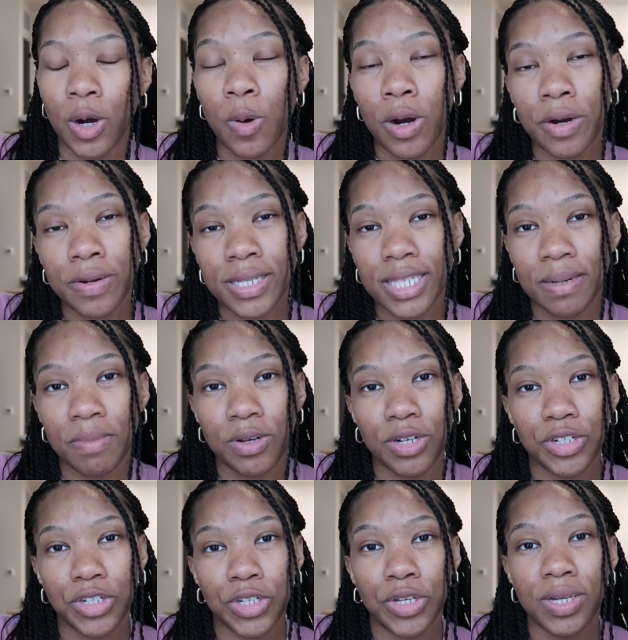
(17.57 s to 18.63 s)
no worries, I'm going
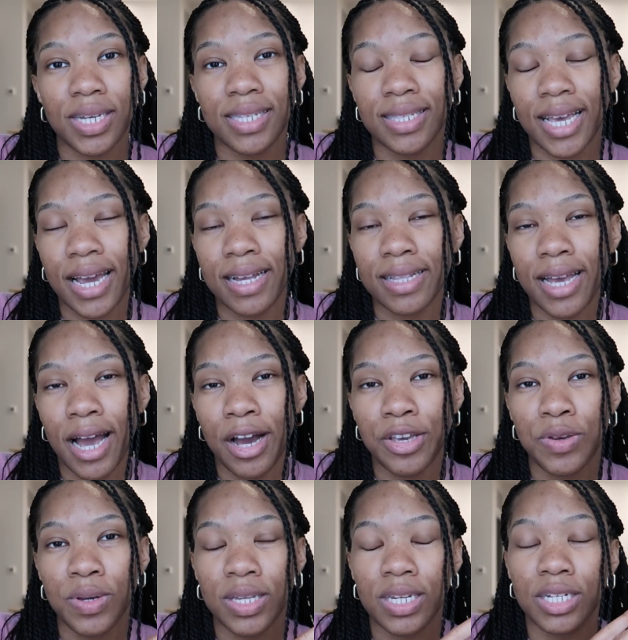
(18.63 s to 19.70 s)
to show you exactly how
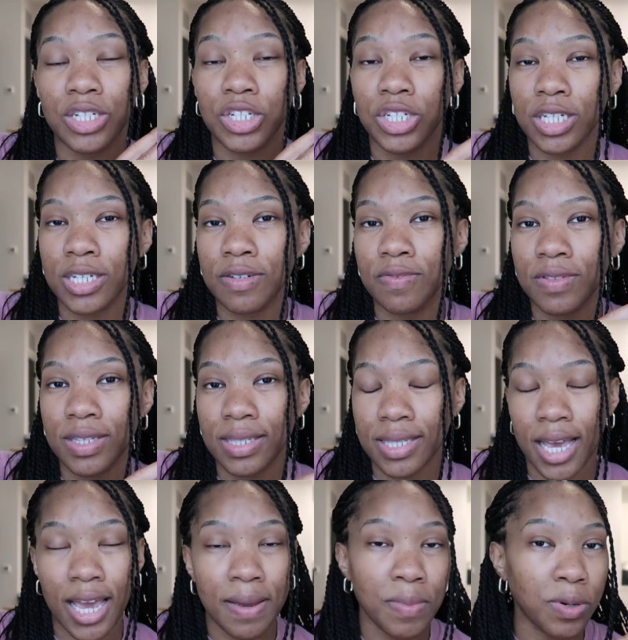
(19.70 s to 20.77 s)
you can achieve the
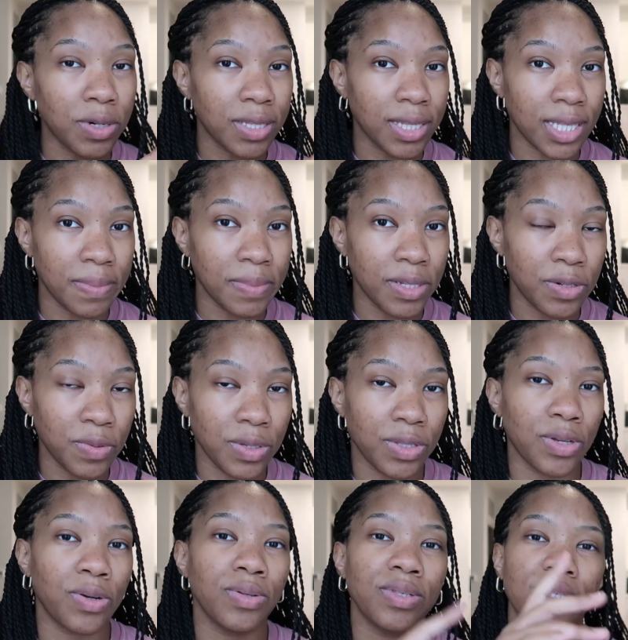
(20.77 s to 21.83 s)
same or similar
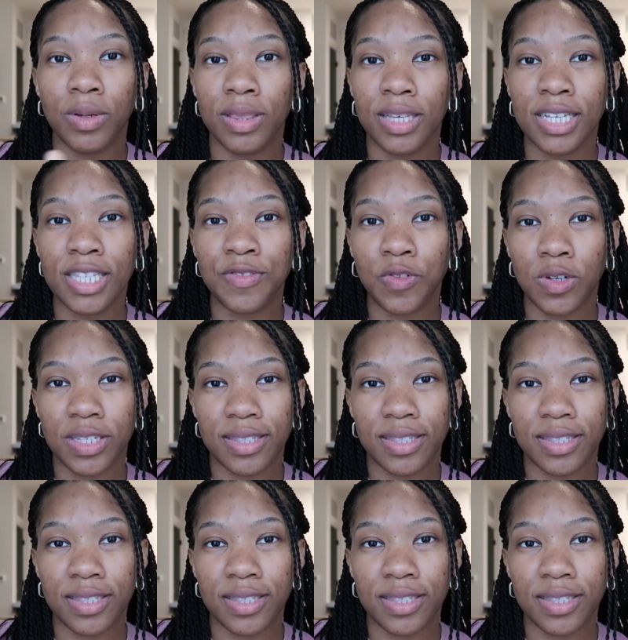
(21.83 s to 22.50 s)
results with these 4